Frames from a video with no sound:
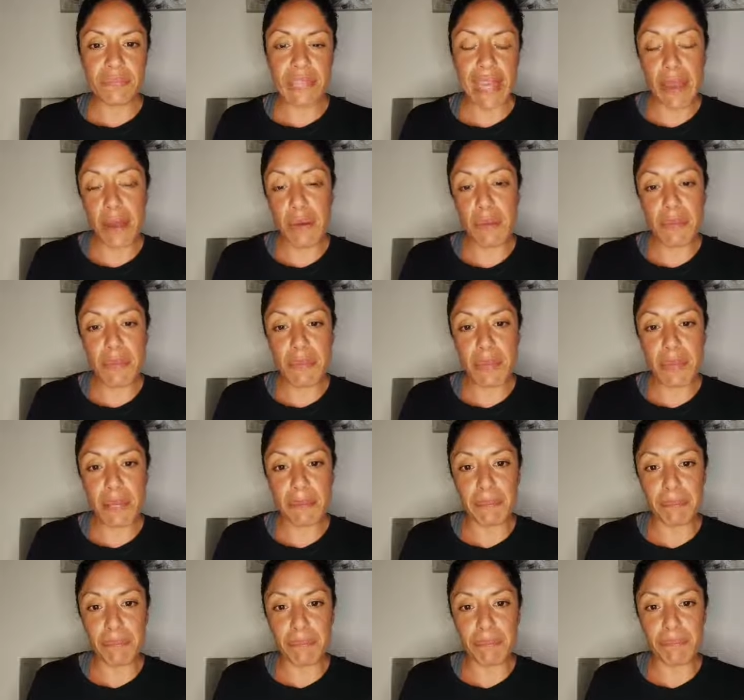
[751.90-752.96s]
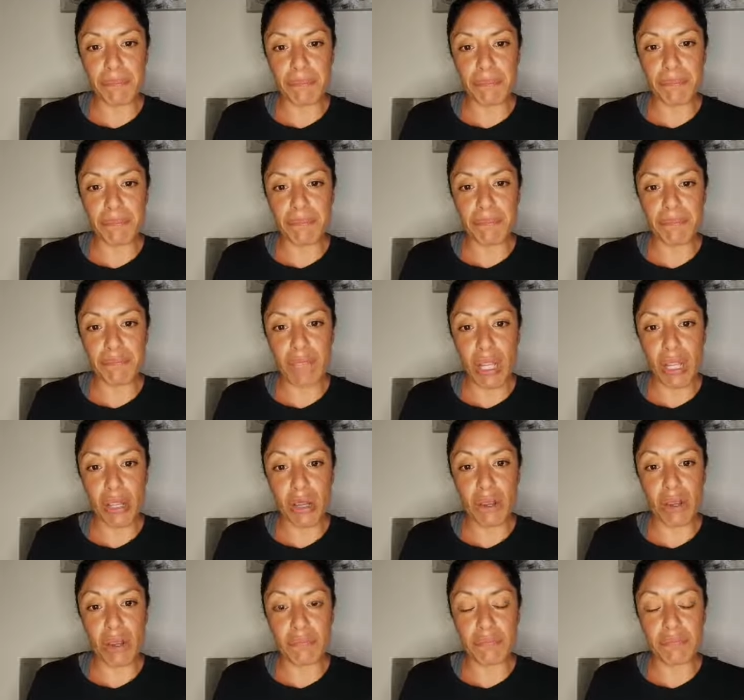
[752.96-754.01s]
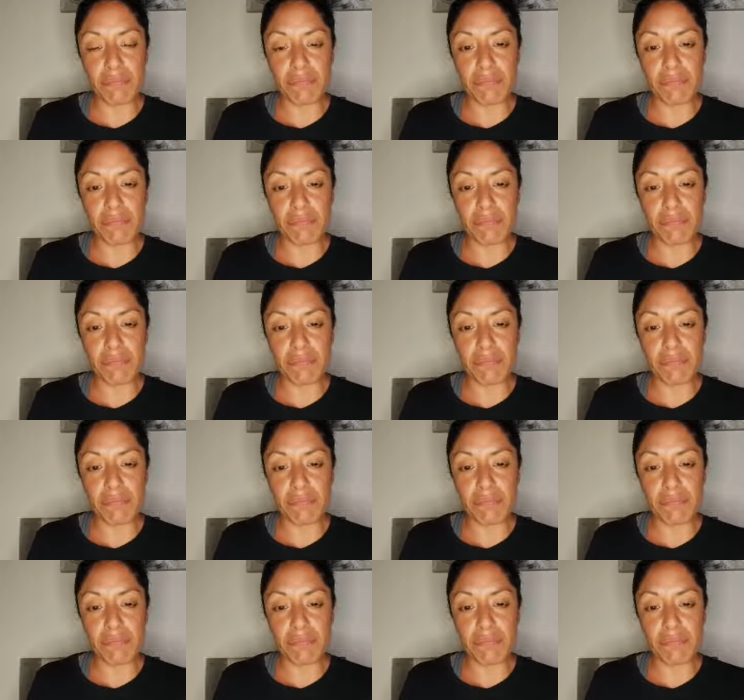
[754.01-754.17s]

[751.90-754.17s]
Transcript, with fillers: helps me a lot.